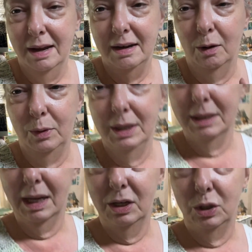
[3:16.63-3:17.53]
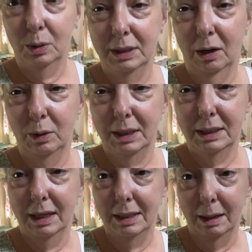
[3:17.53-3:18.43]
Now in this case, you can already
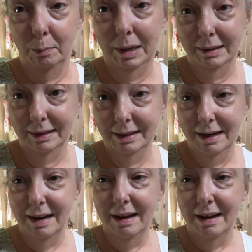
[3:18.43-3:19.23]
see I did a button.